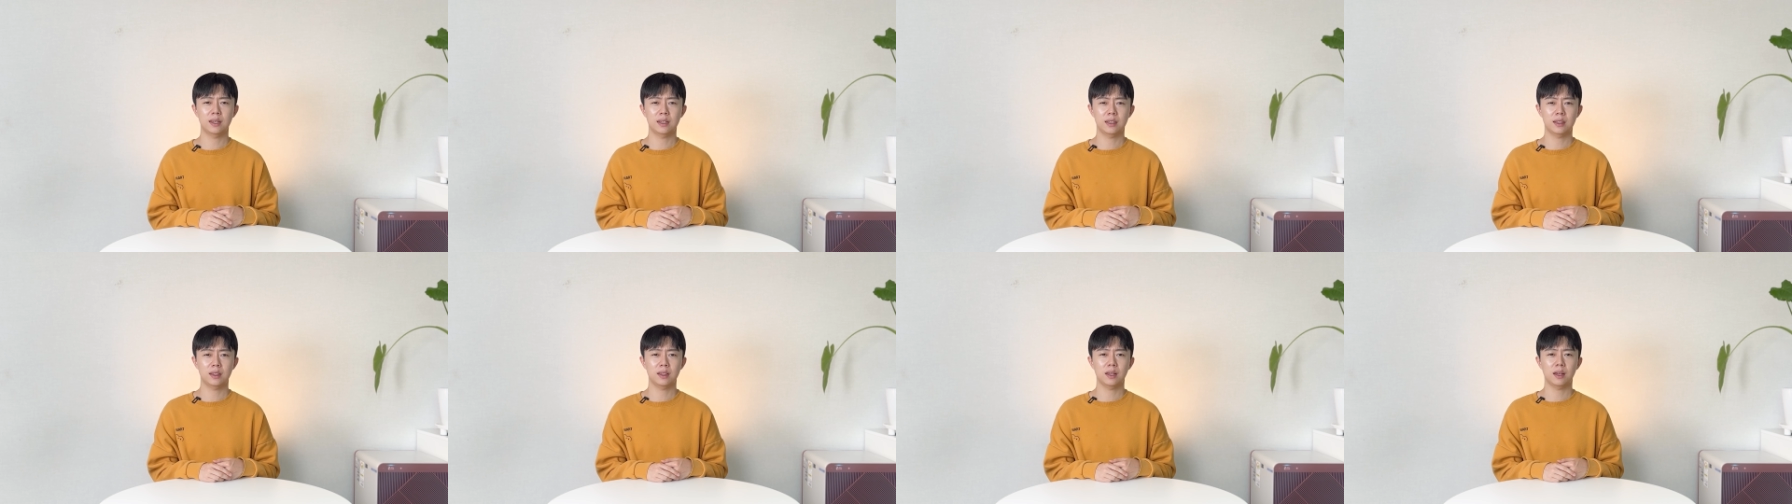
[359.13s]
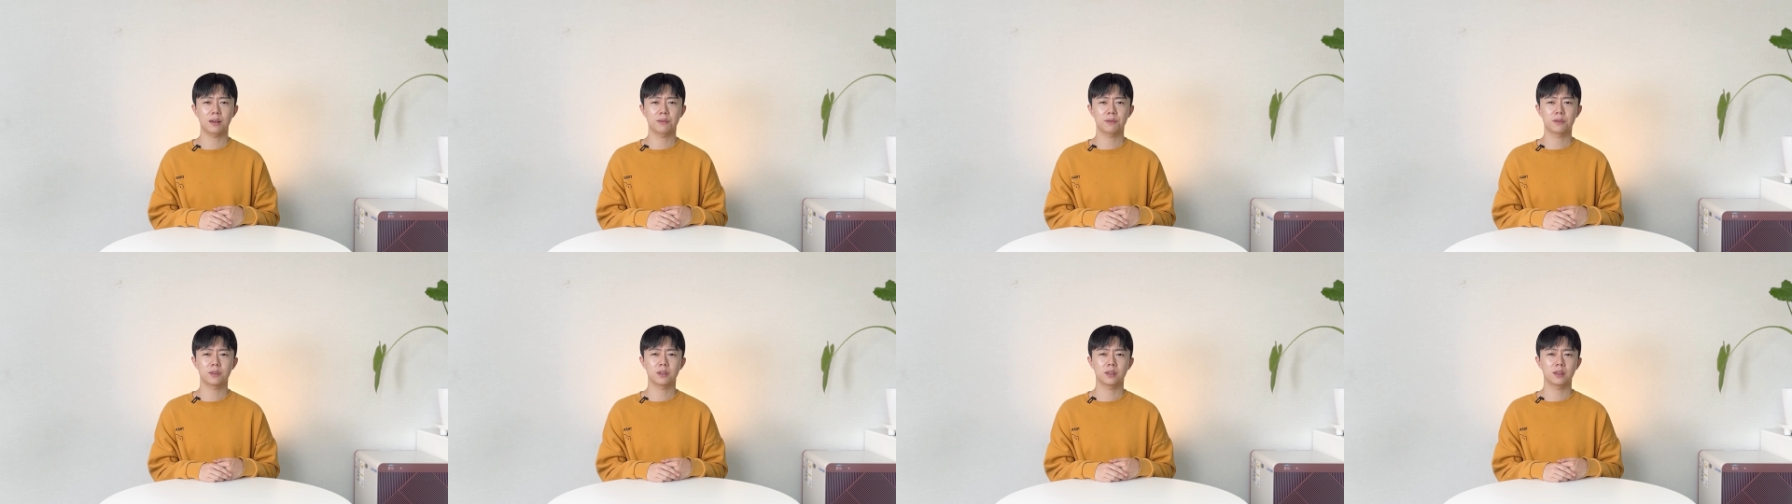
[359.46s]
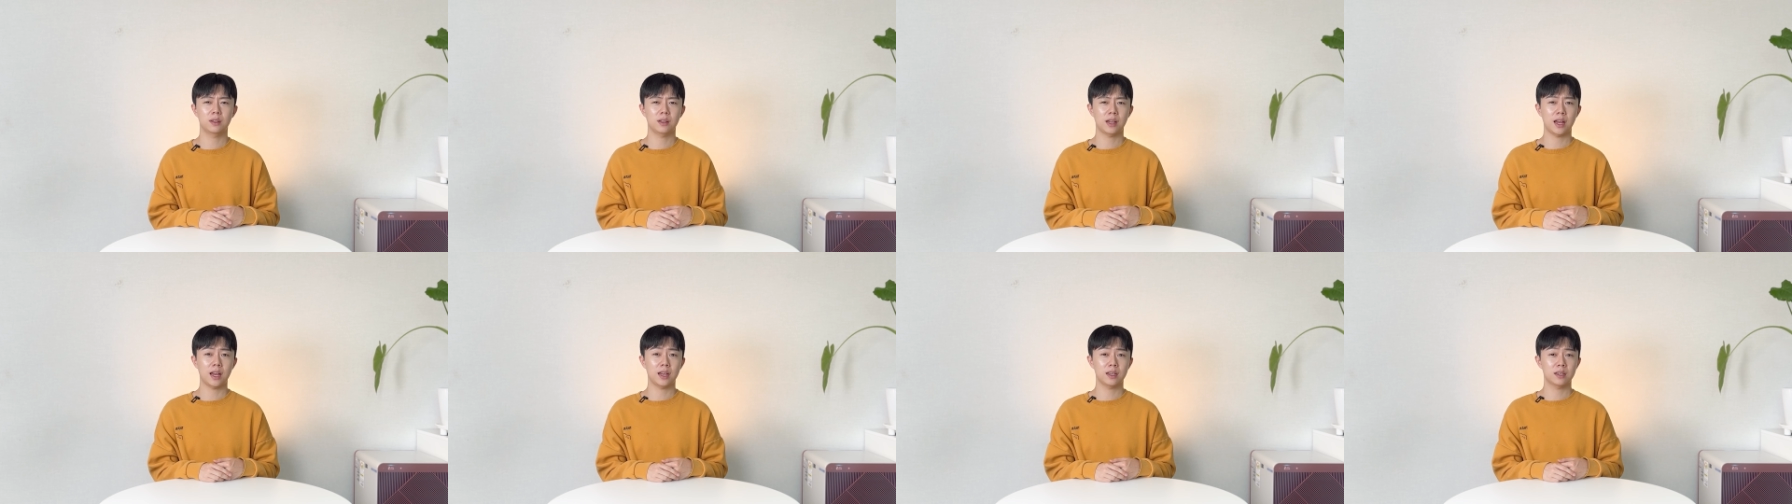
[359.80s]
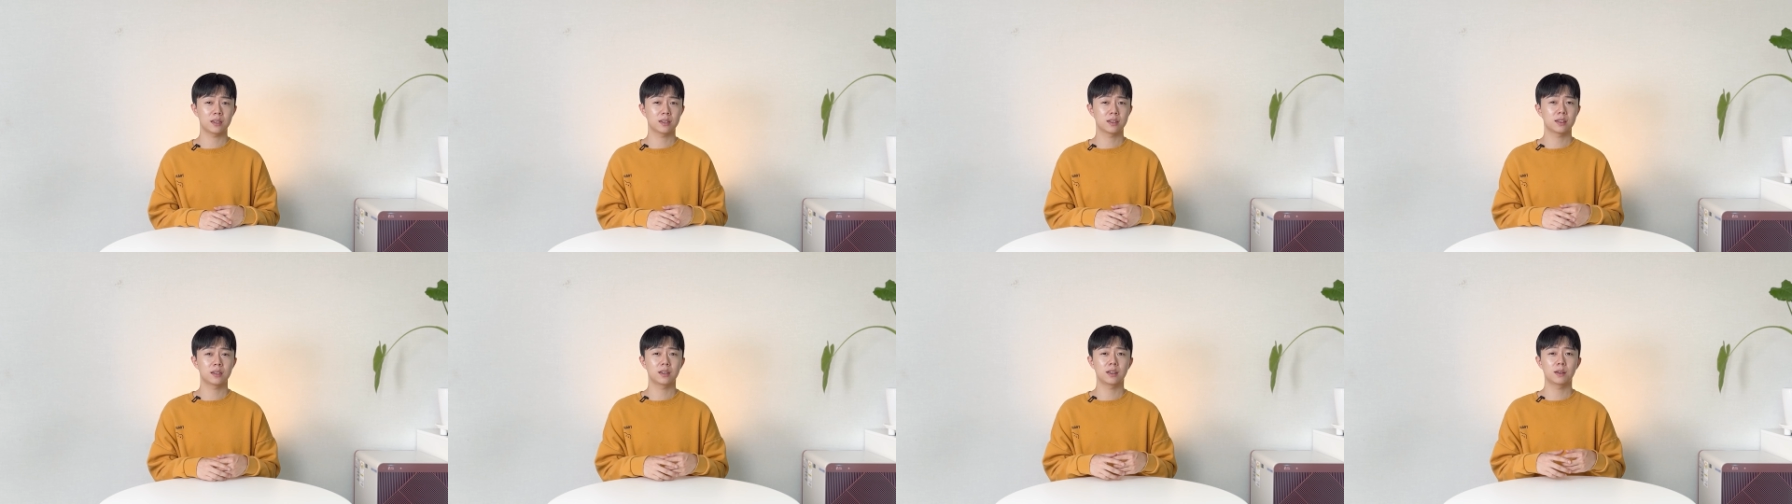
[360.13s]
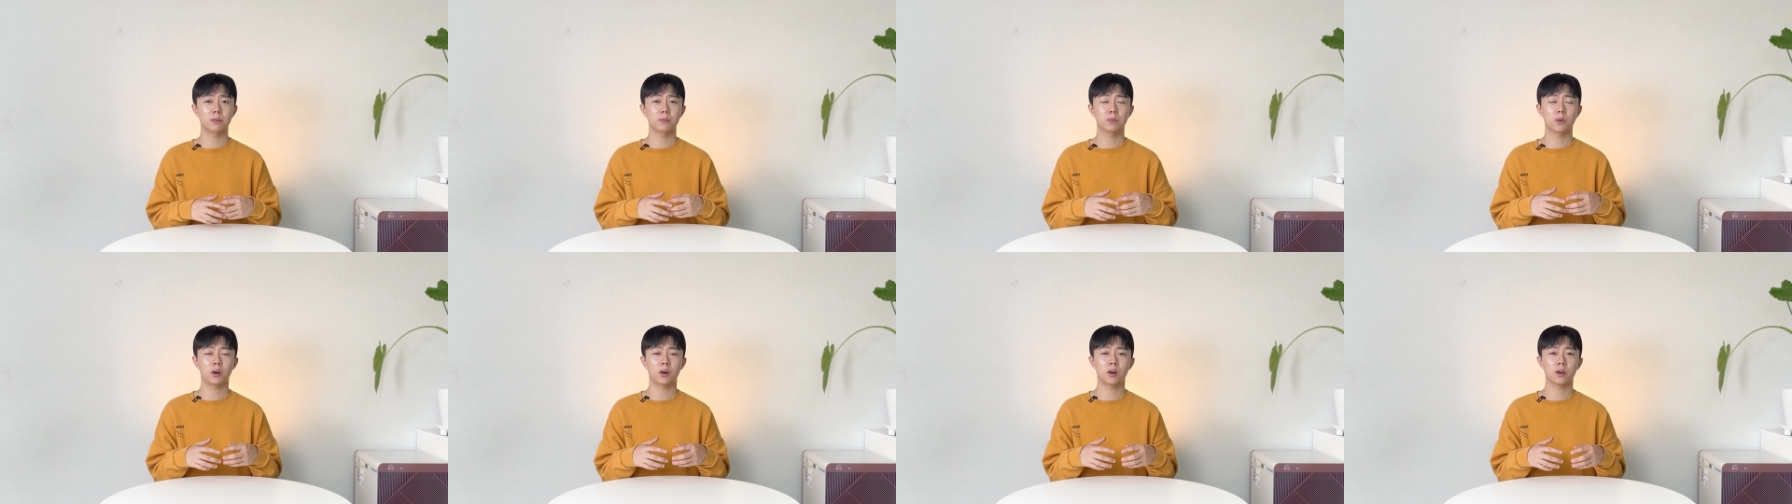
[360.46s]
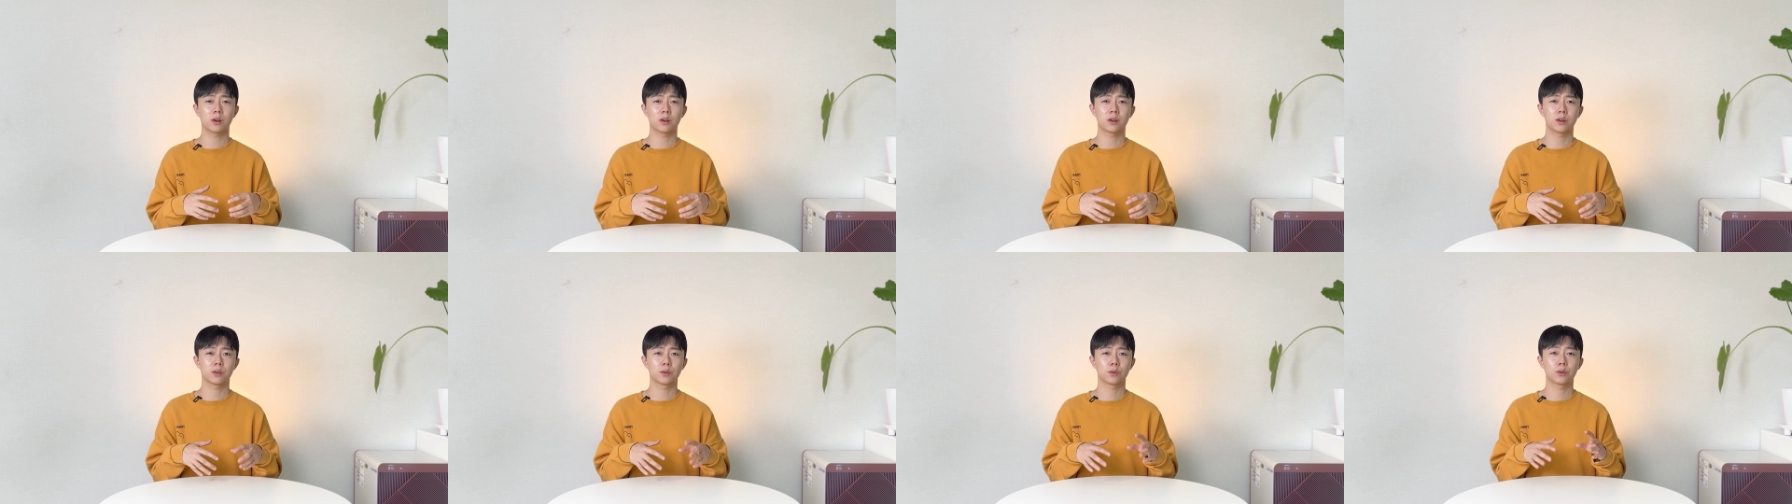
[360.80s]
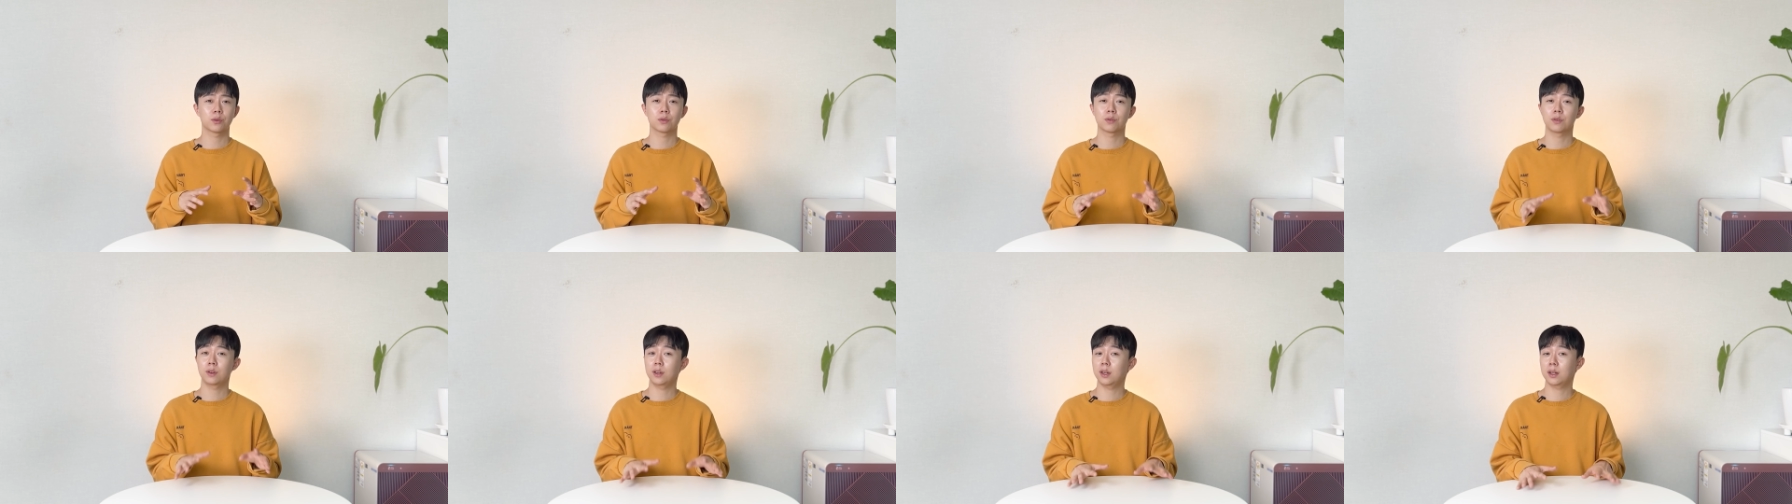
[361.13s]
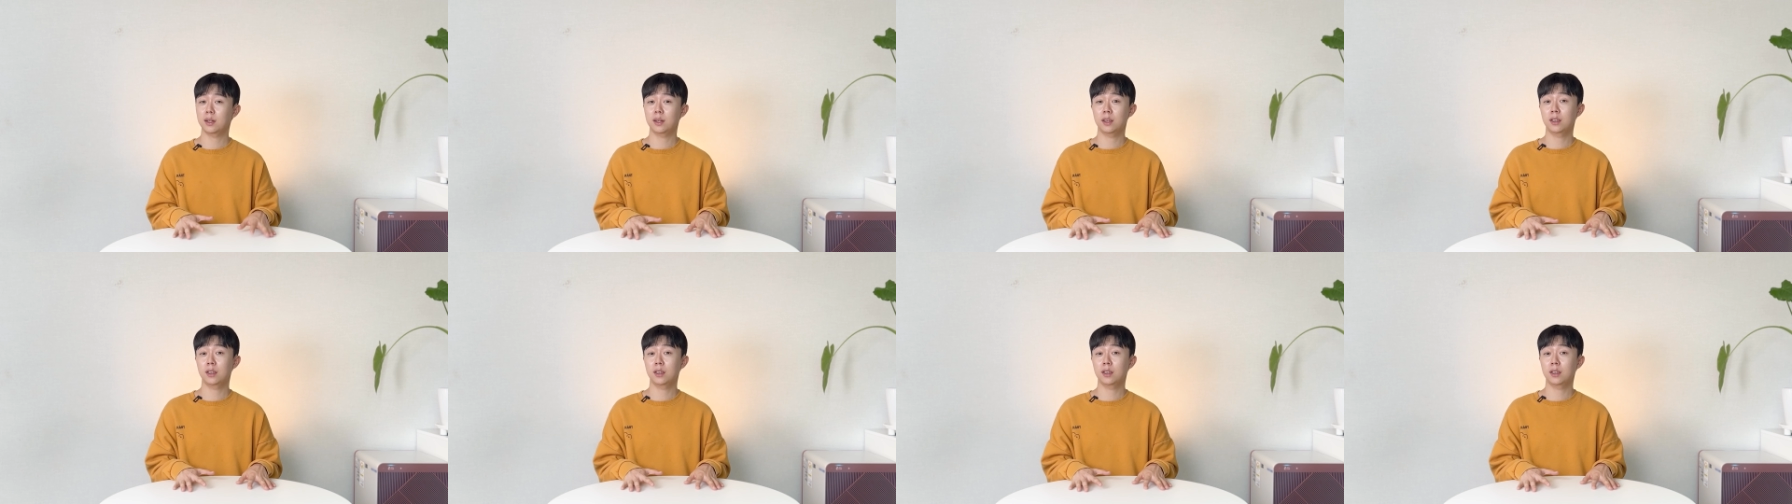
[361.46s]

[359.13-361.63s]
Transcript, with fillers: it left a lasting mark on Korean